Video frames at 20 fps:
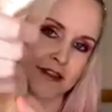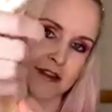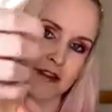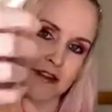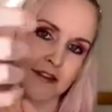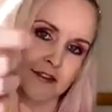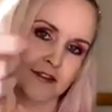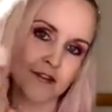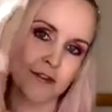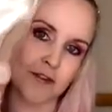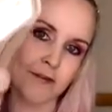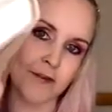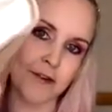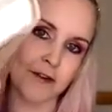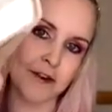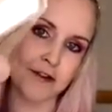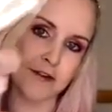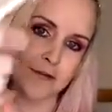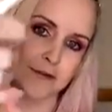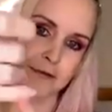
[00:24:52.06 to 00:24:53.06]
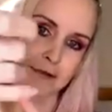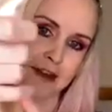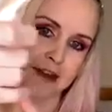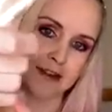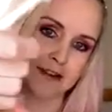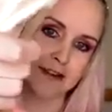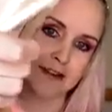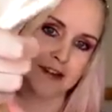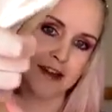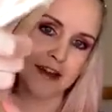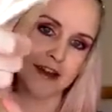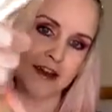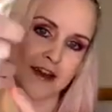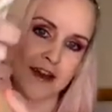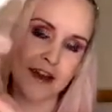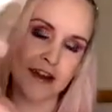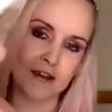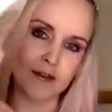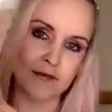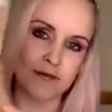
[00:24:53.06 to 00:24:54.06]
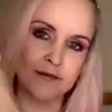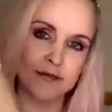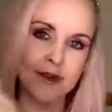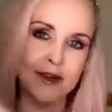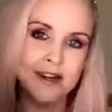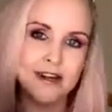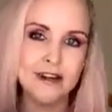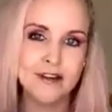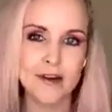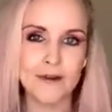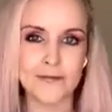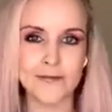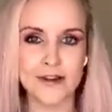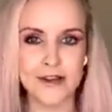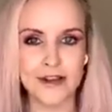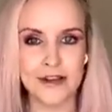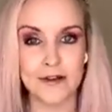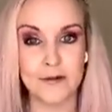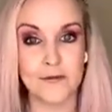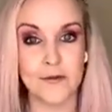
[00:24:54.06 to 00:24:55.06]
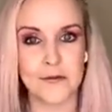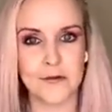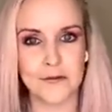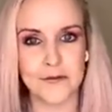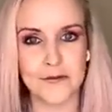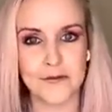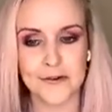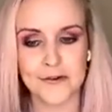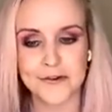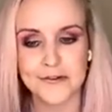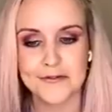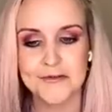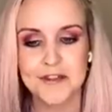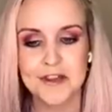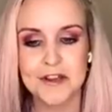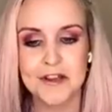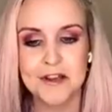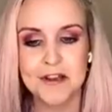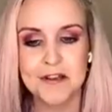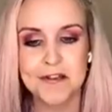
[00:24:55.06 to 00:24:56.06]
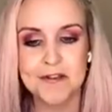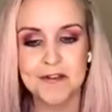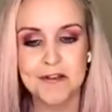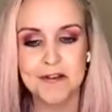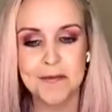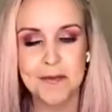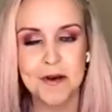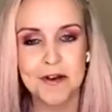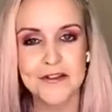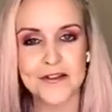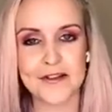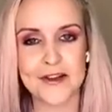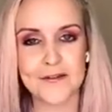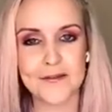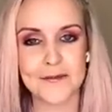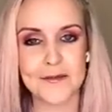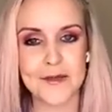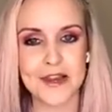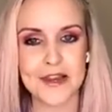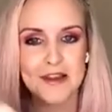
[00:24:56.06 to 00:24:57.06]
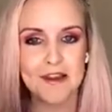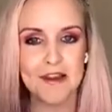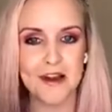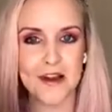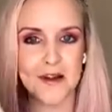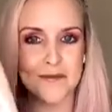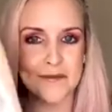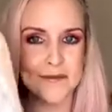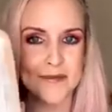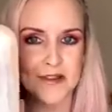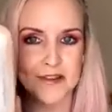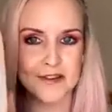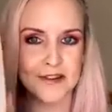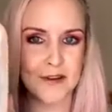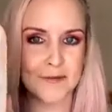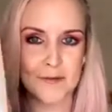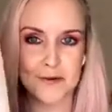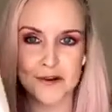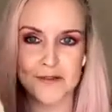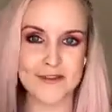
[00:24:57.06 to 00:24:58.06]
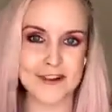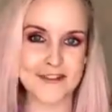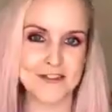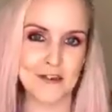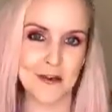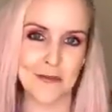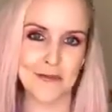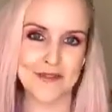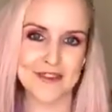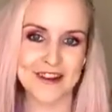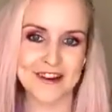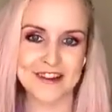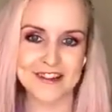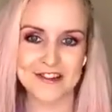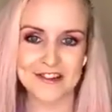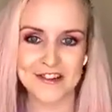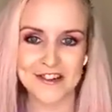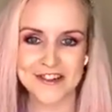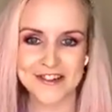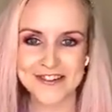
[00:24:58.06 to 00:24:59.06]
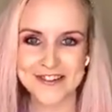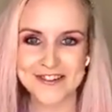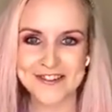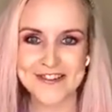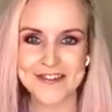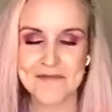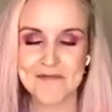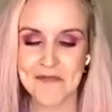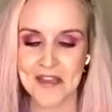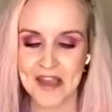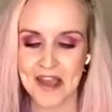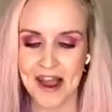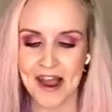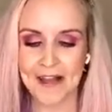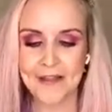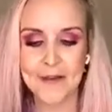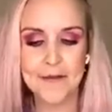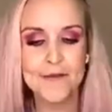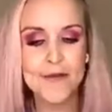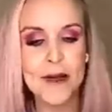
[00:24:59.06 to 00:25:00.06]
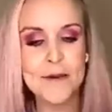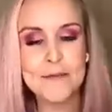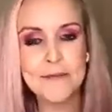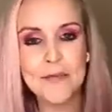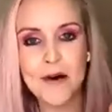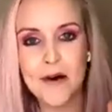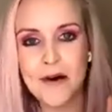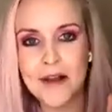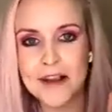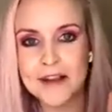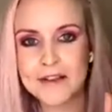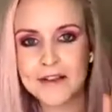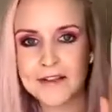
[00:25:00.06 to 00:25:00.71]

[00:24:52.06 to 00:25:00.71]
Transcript: It's got a very good flex there and a really lovely roll through. So personally for me, it's another one of my top selling shoes. And the vamp height is